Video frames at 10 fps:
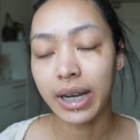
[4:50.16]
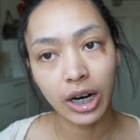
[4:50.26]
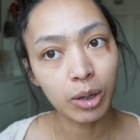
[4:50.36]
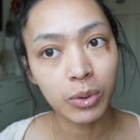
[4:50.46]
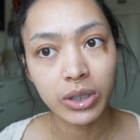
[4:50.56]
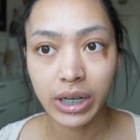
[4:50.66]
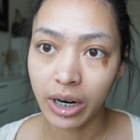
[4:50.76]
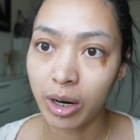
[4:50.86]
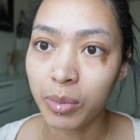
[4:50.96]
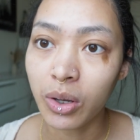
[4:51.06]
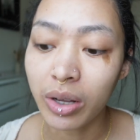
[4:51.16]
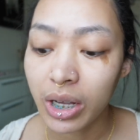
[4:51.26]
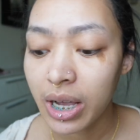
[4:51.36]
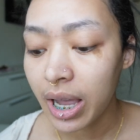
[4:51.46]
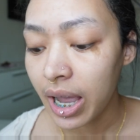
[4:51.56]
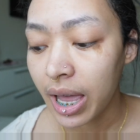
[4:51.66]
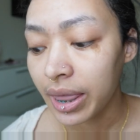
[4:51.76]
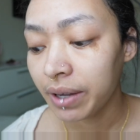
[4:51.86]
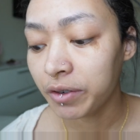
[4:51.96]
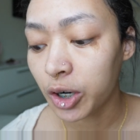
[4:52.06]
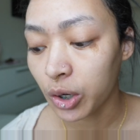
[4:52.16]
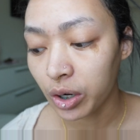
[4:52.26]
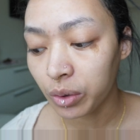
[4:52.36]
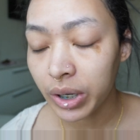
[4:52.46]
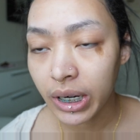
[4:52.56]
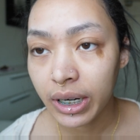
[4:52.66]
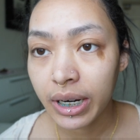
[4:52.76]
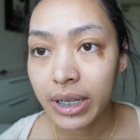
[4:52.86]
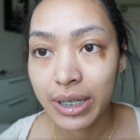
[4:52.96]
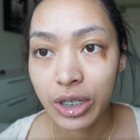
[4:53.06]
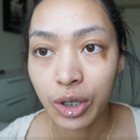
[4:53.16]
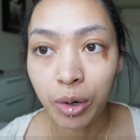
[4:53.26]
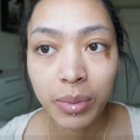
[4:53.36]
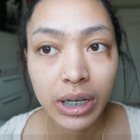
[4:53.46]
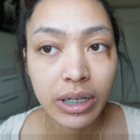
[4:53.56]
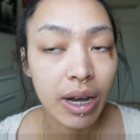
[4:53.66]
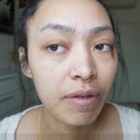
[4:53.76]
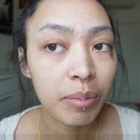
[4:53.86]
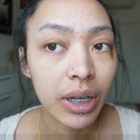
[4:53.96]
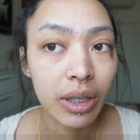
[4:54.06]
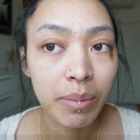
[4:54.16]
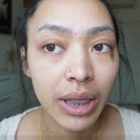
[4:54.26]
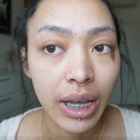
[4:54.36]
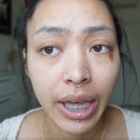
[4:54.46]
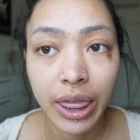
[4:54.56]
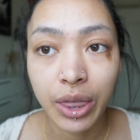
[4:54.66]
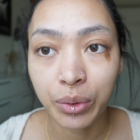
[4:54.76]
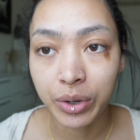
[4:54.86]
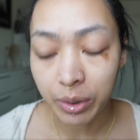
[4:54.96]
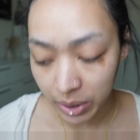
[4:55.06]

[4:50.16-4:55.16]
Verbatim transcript: terrible, terrible They've grown in so much. I haven't plucked them in like three